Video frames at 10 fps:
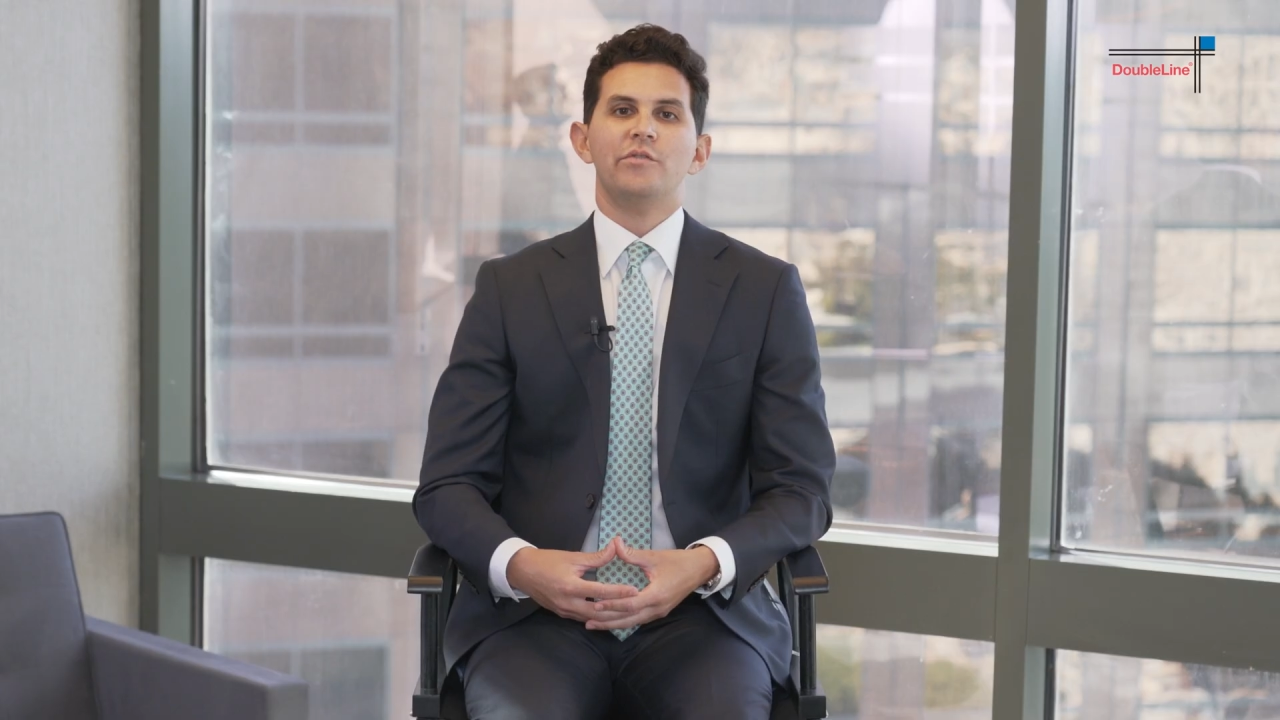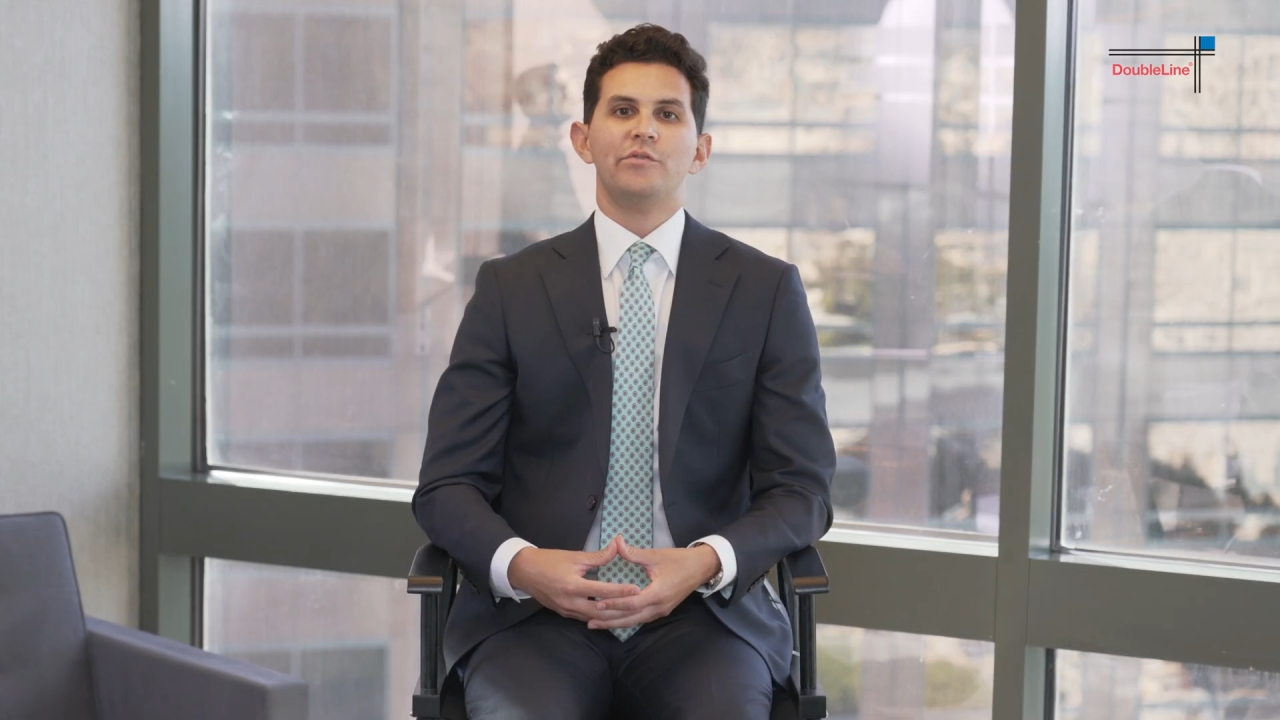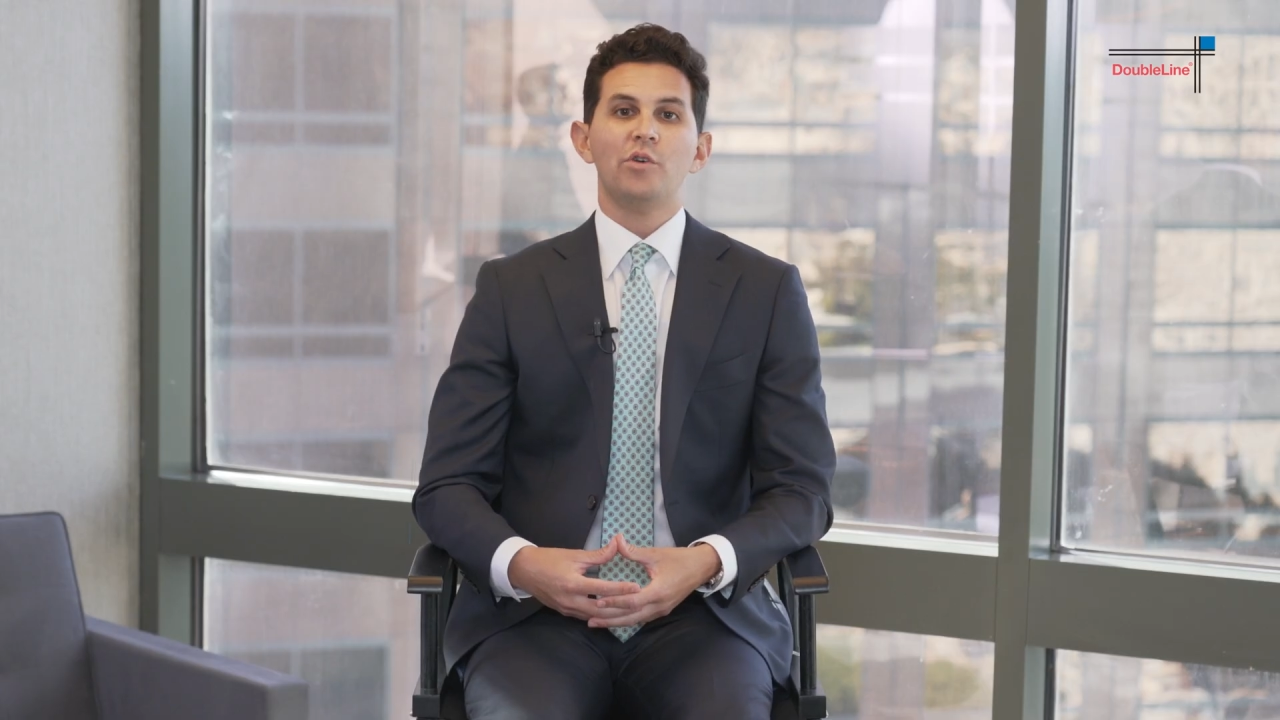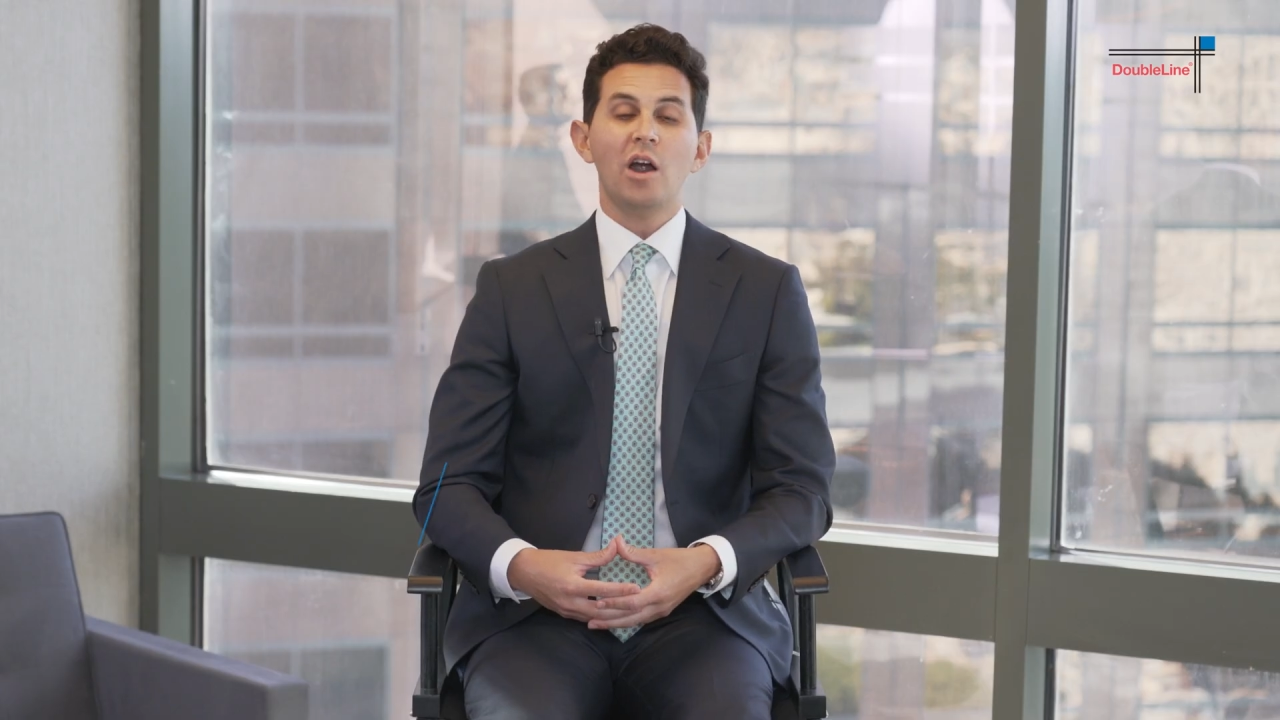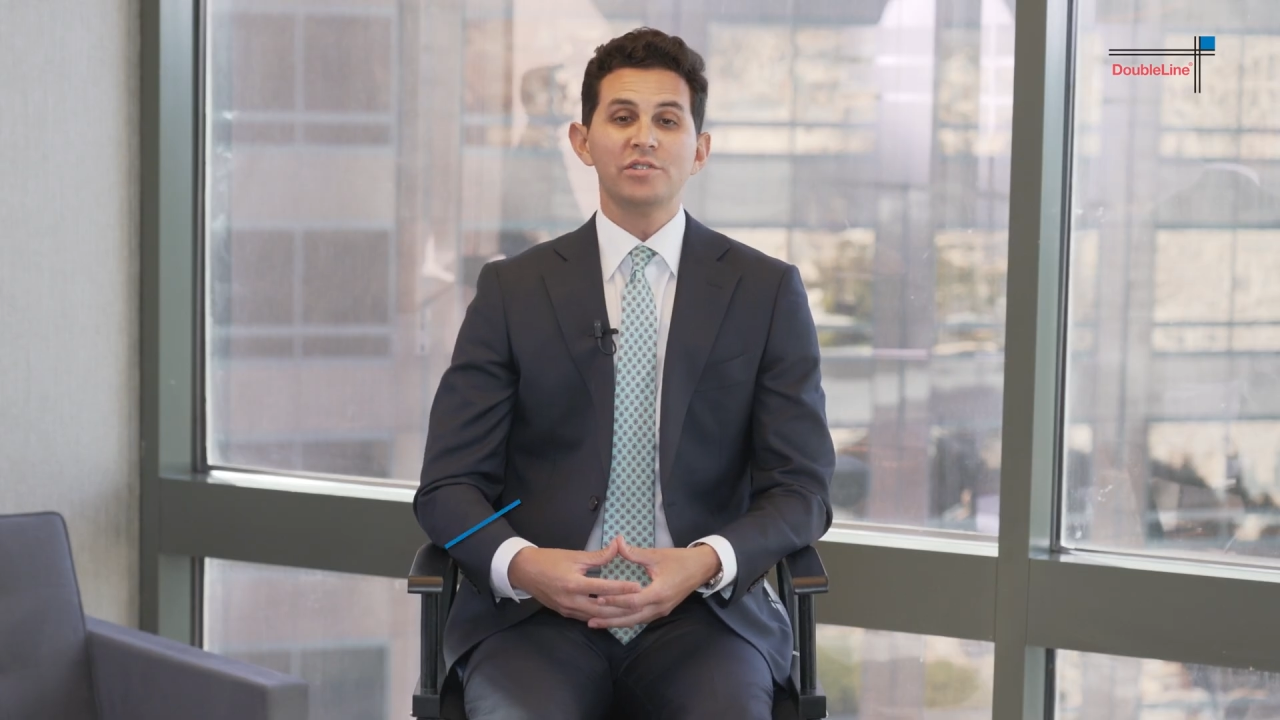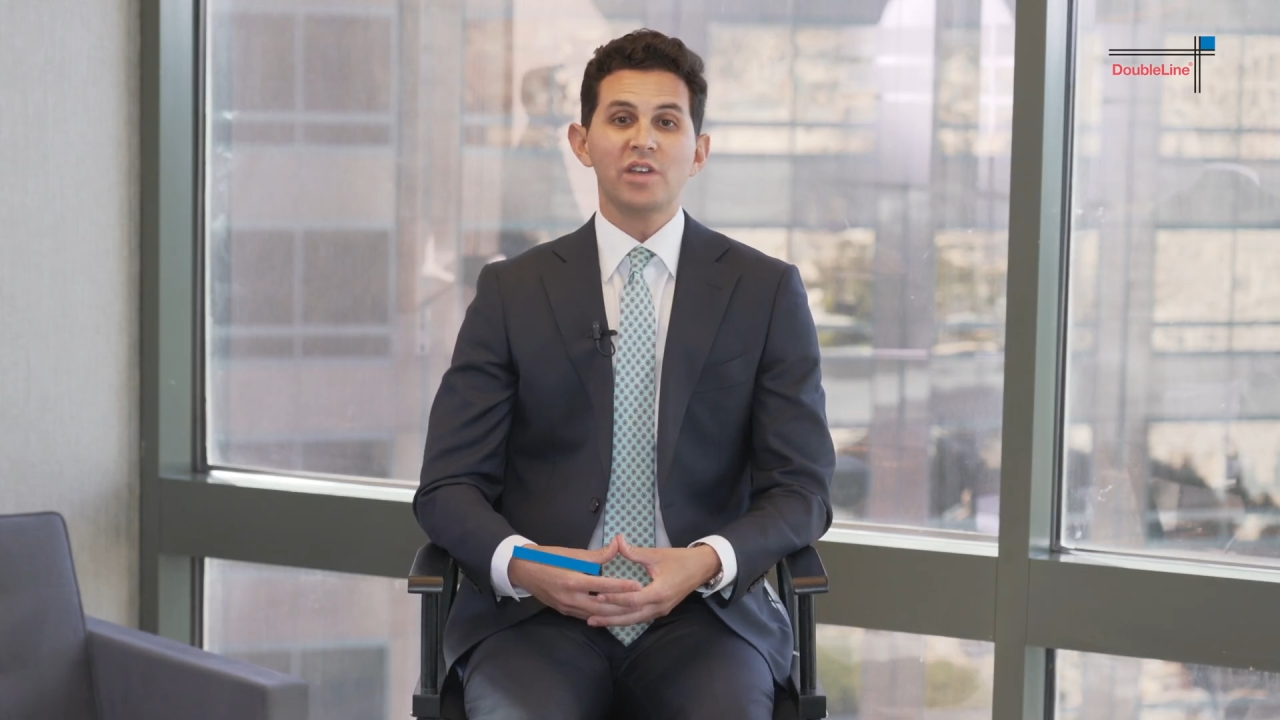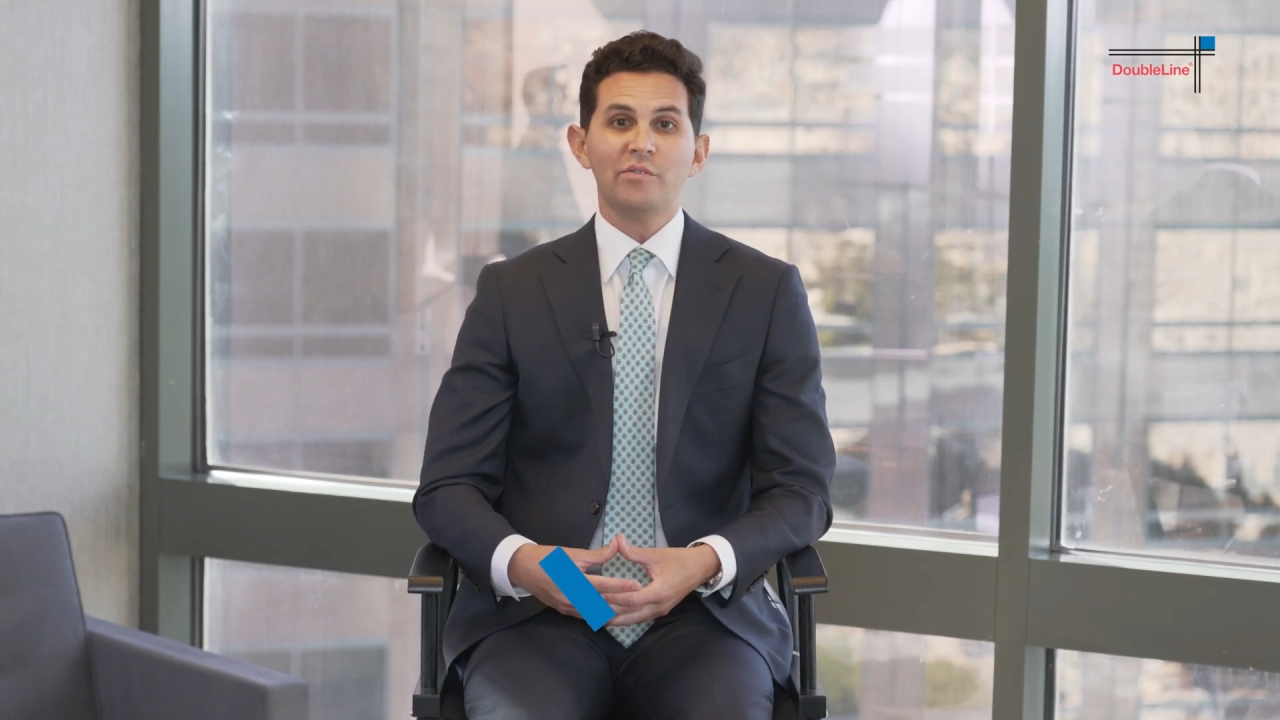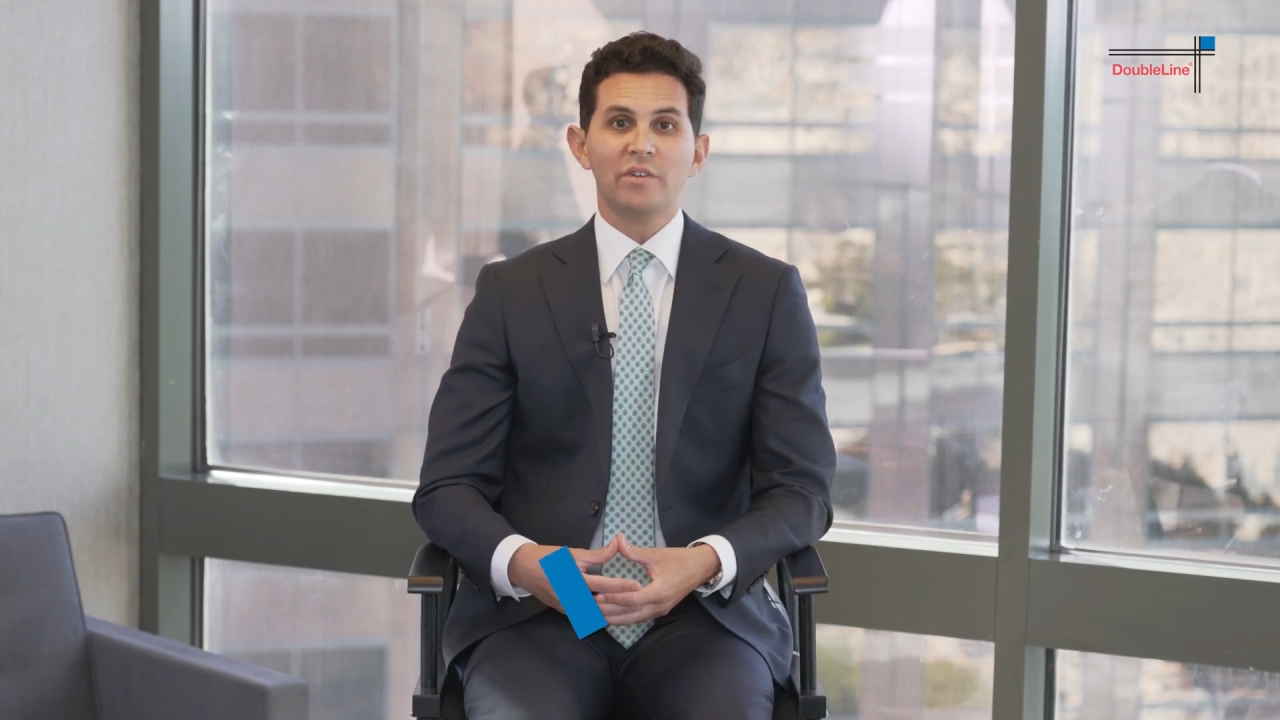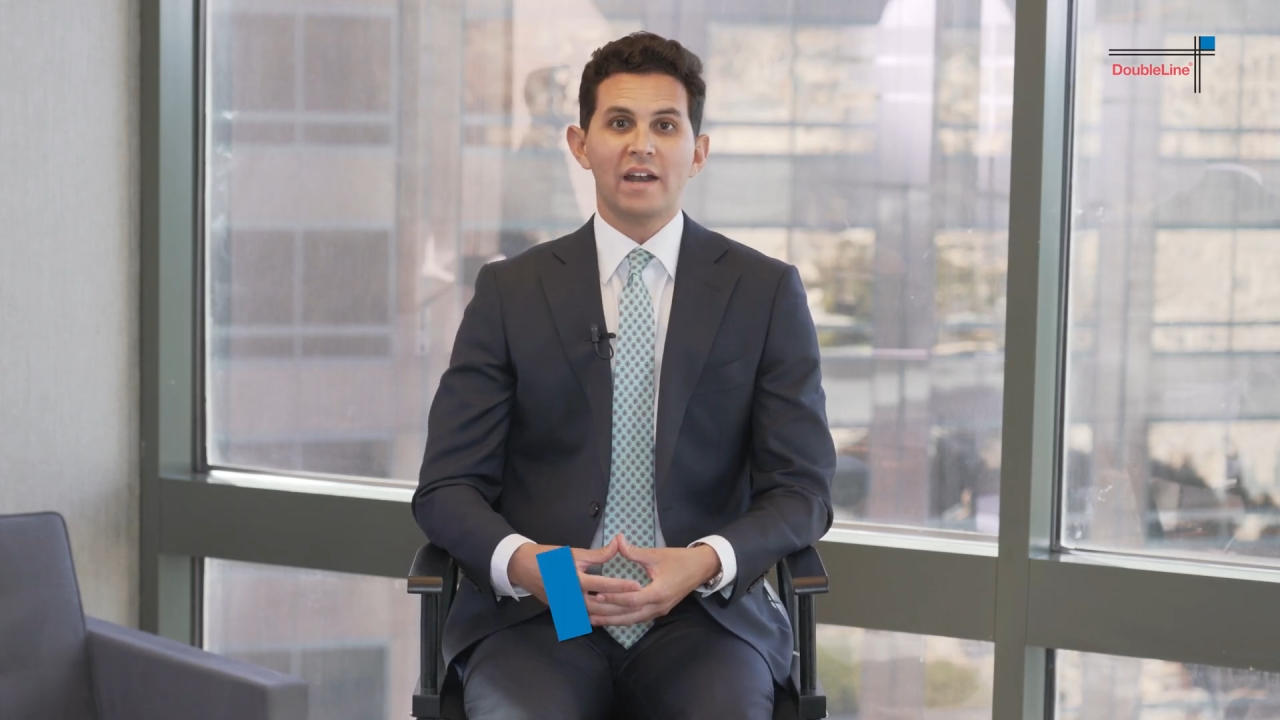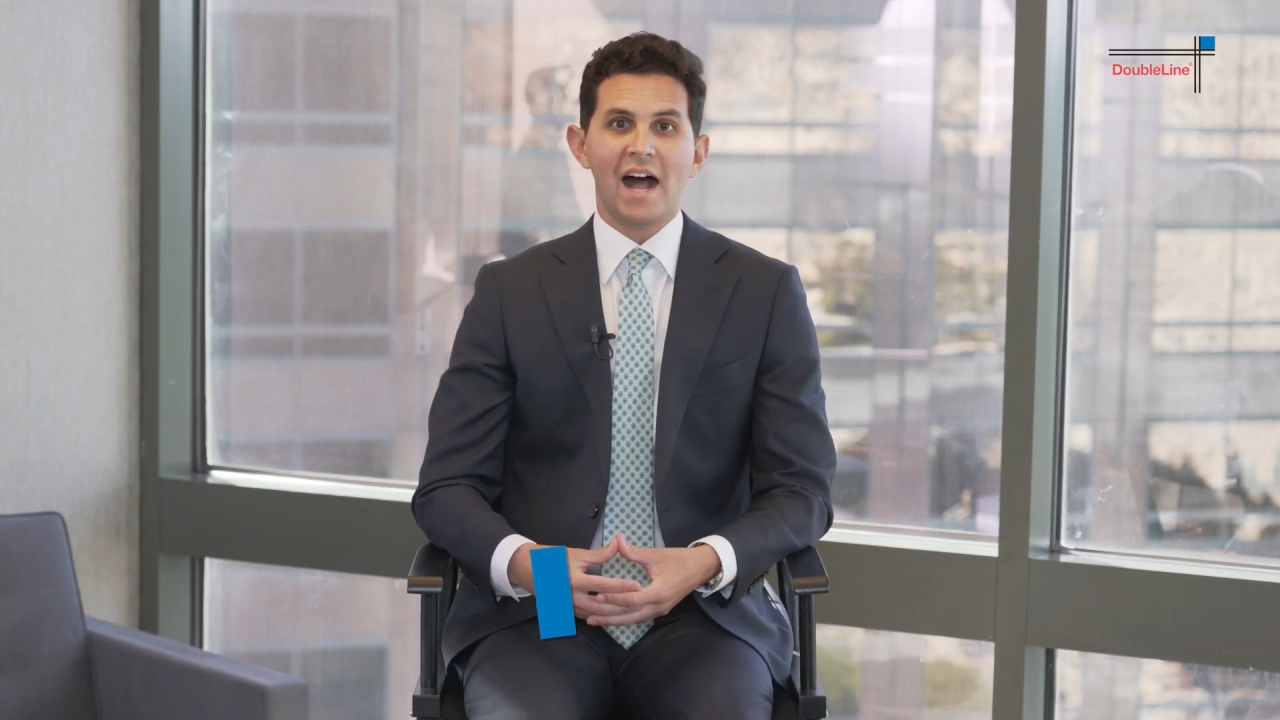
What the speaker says: For our sovereign